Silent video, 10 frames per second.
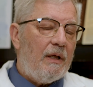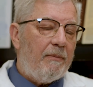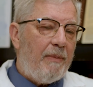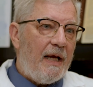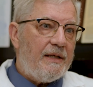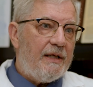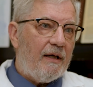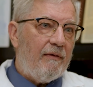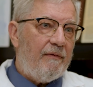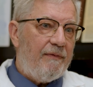the
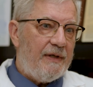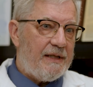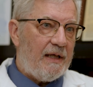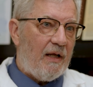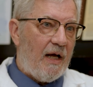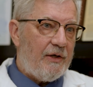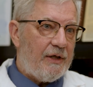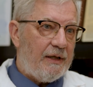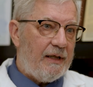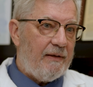basic
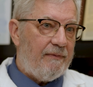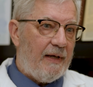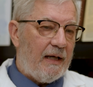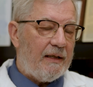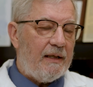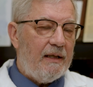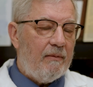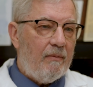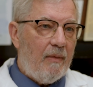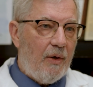physiologic defect
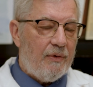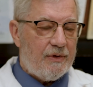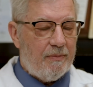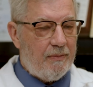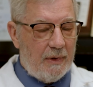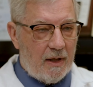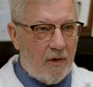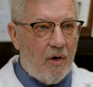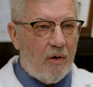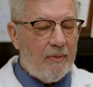in most, not
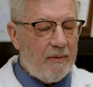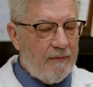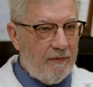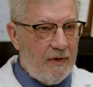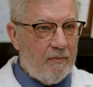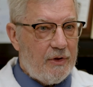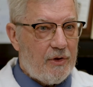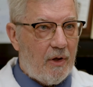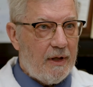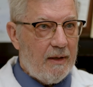all, but the
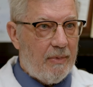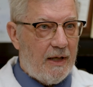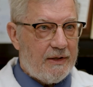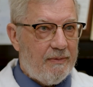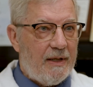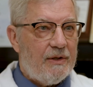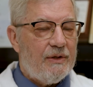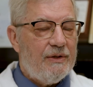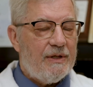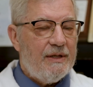majority of POTS
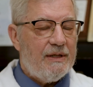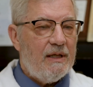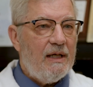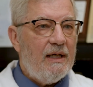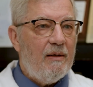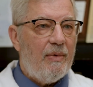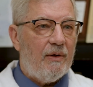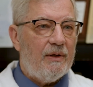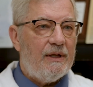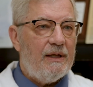patients is an
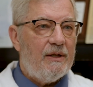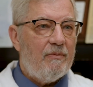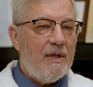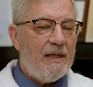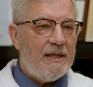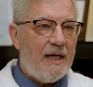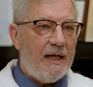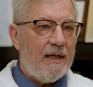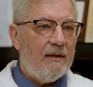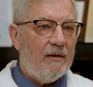inability to
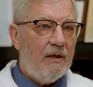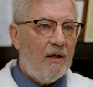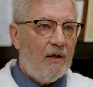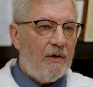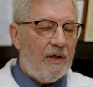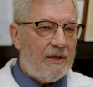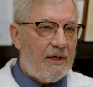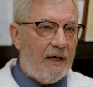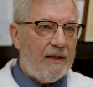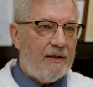maintain the
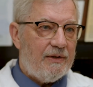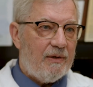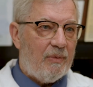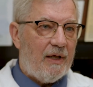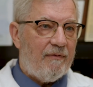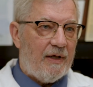tightness of blood